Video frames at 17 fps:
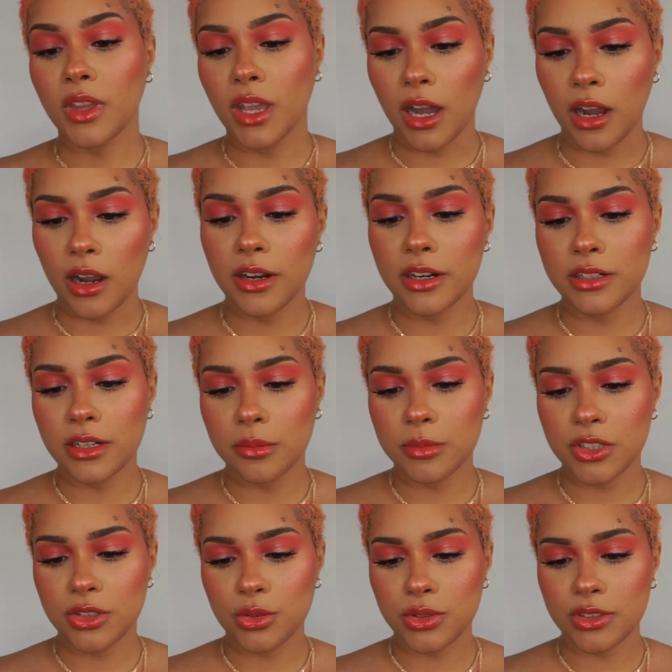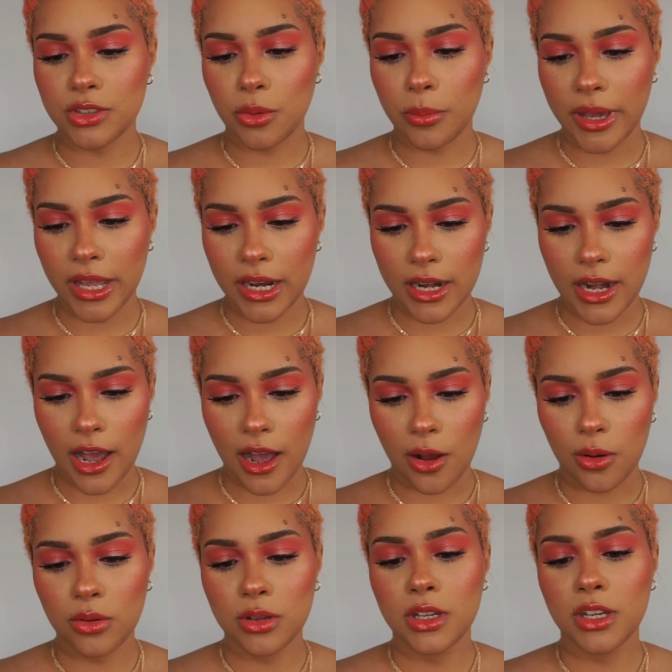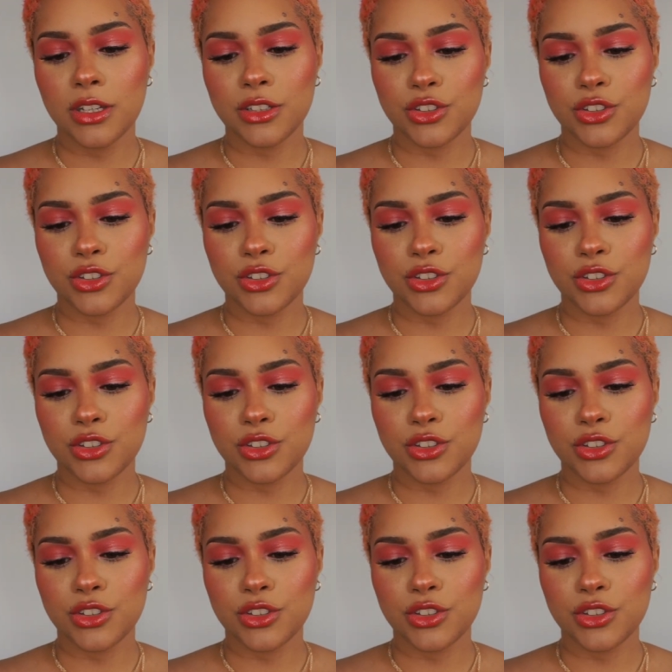I heard number two is your man now.